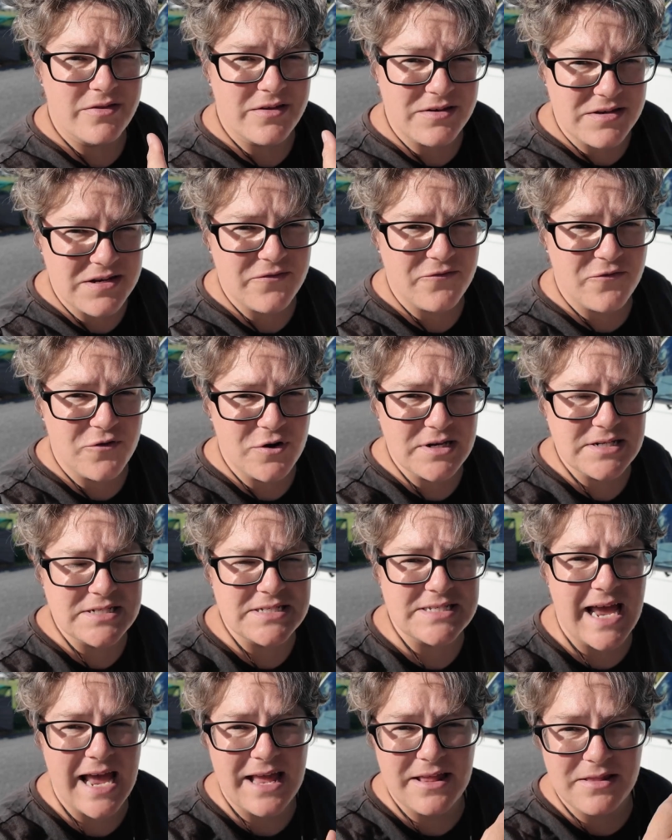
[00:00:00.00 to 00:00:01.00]
the
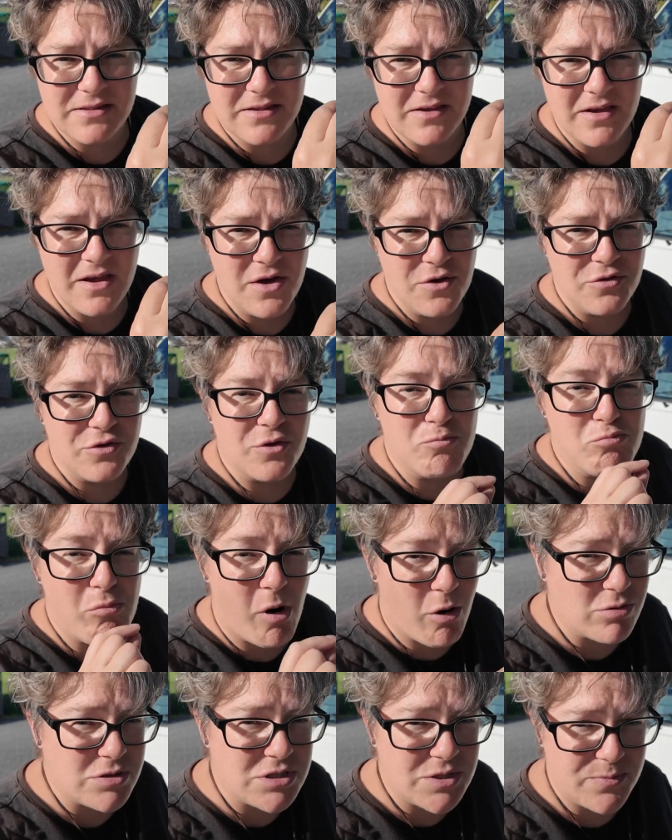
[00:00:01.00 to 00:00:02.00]
difference and the
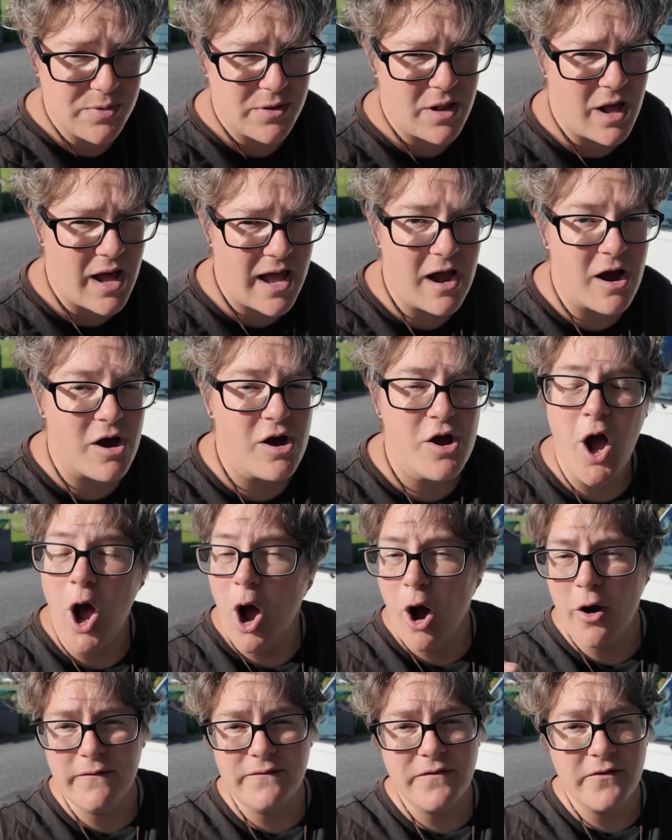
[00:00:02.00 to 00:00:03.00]
multiplier
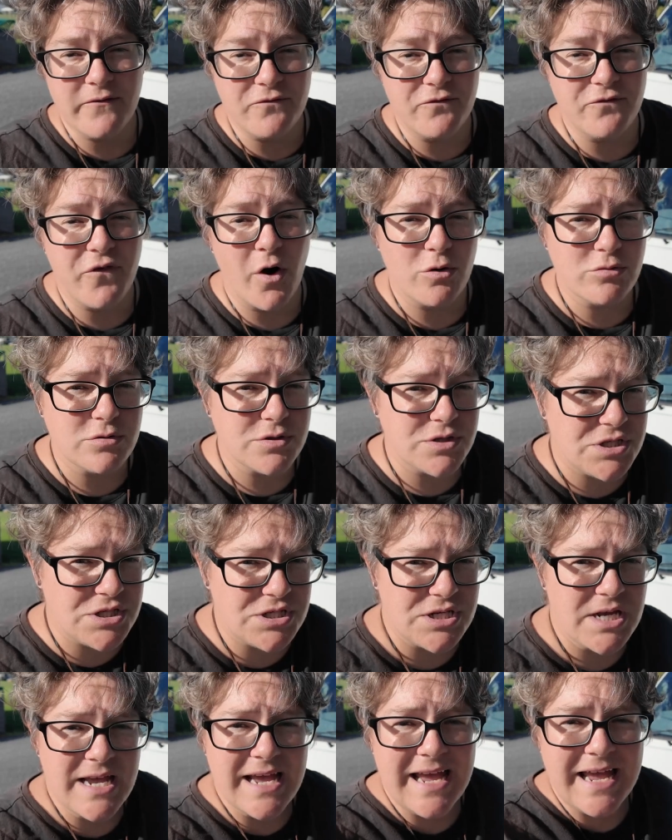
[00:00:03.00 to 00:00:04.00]
of
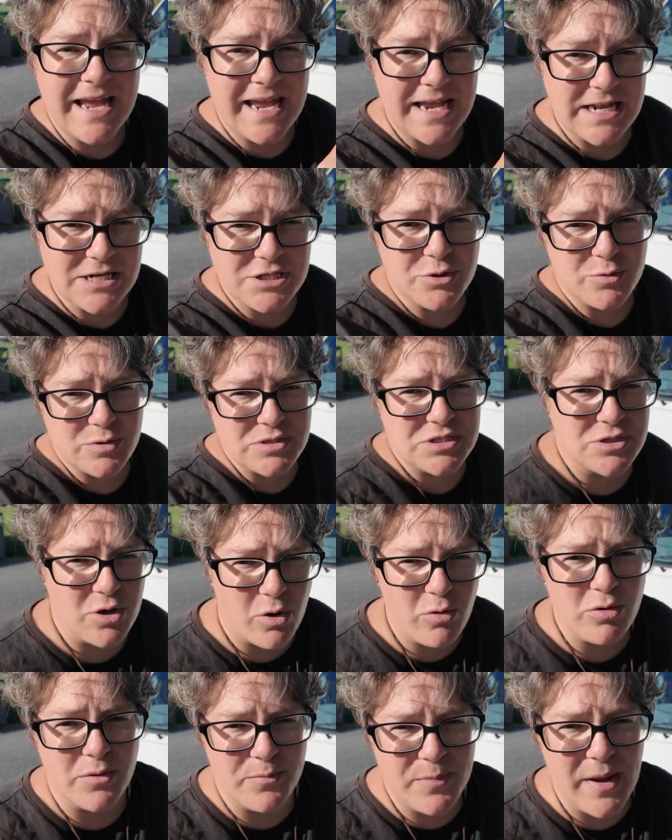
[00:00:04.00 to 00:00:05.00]
volts into a
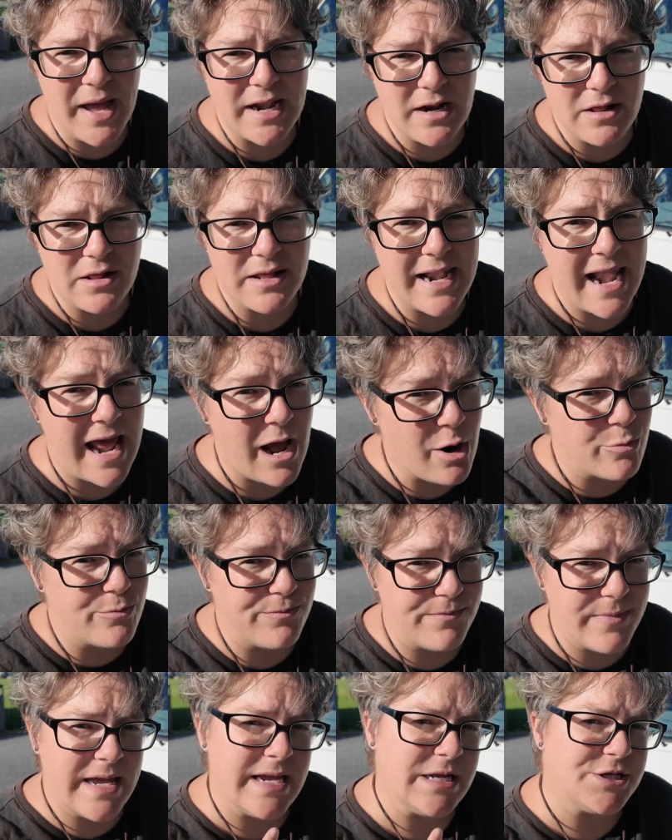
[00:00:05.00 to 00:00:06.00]
solar panel and help
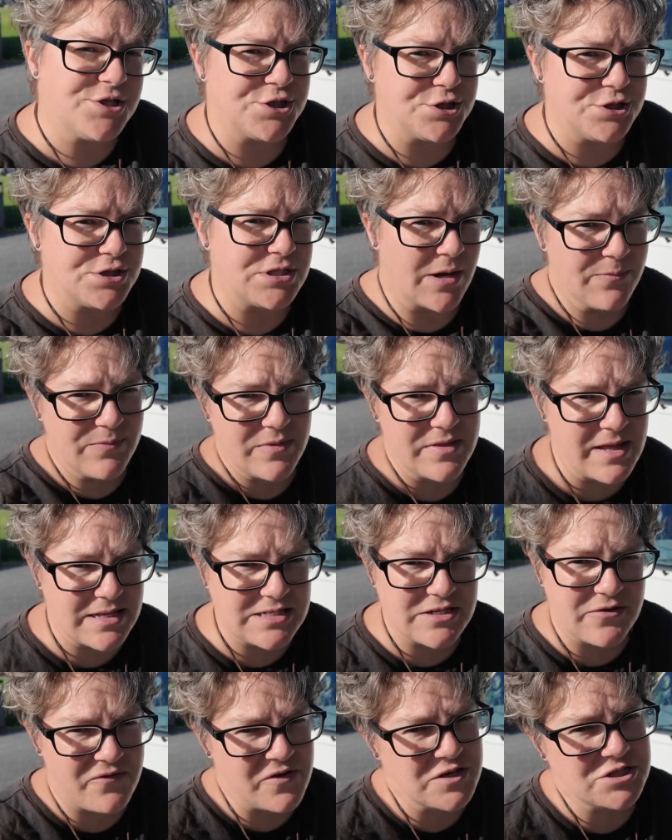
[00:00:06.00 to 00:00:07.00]
me choose something
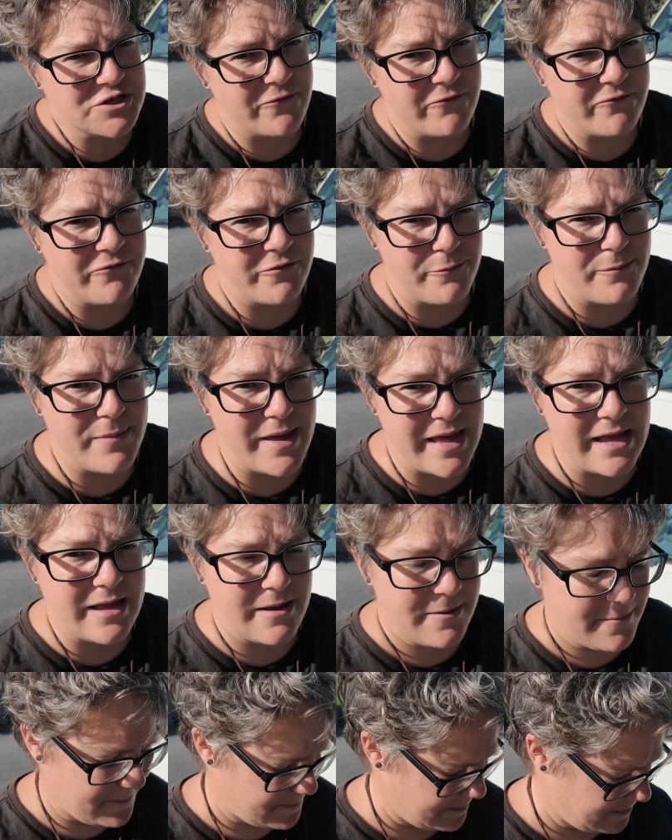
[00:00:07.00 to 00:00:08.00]
that's efficient for me.
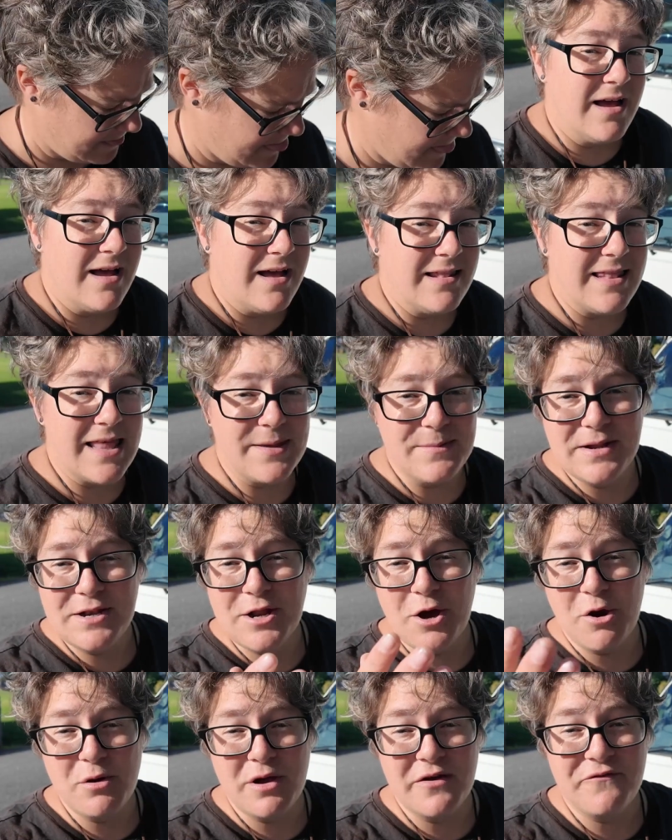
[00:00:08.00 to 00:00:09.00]
Let me
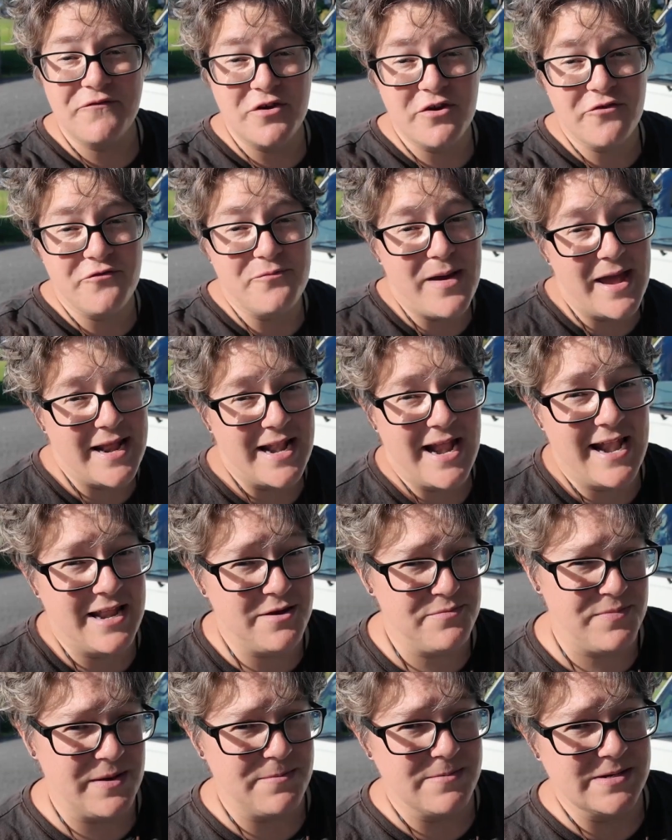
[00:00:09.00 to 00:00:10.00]
know if you've made
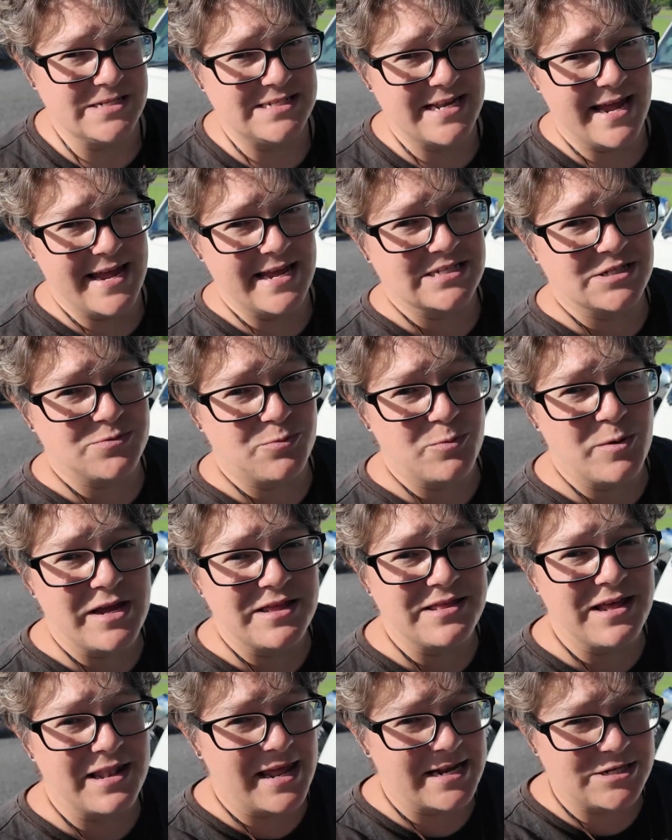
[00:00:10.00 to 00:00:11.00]
any big mistakes
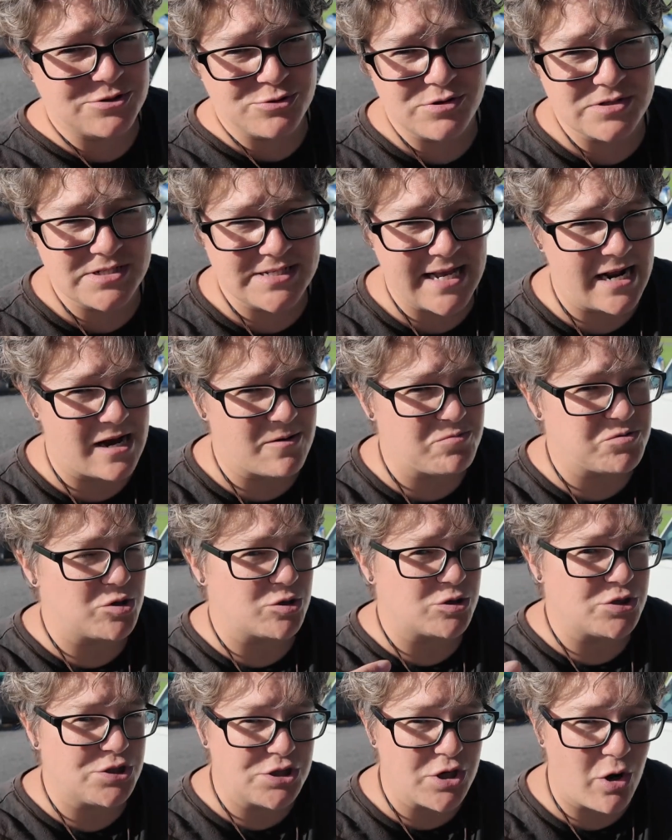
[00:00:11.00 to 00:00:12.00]
with electrical setups
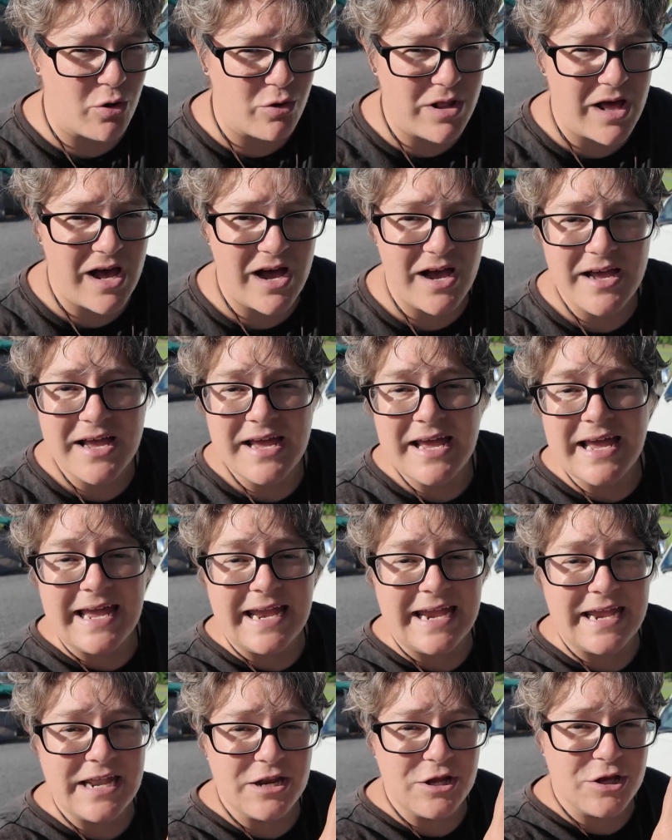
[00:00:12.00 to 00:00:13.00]
or solar
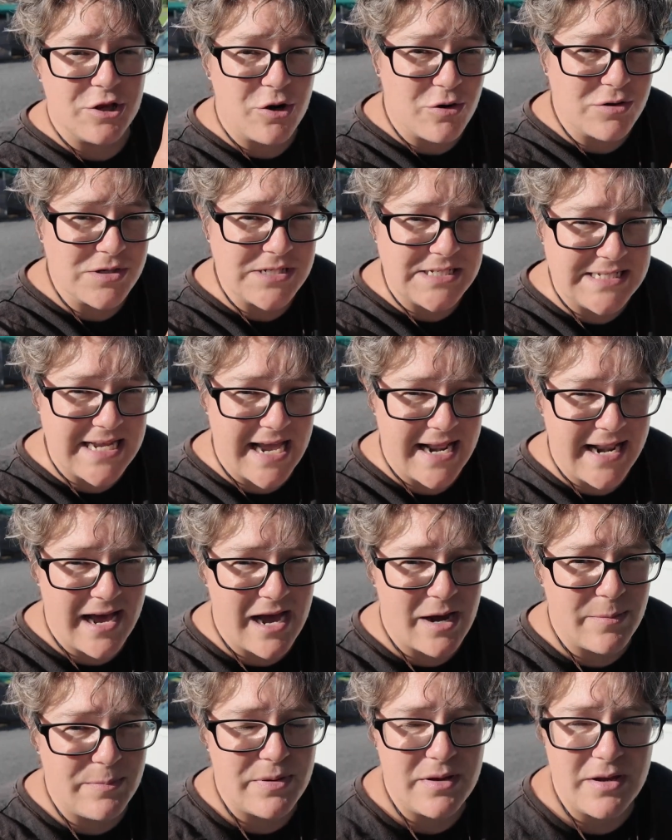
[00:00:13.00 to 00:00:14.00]
in your
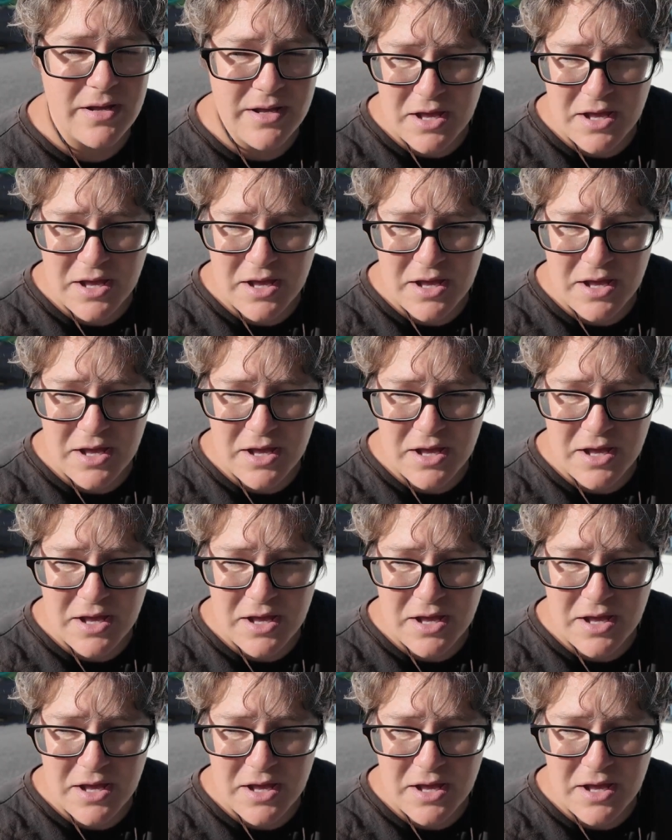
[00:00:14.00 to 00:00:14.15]
setup,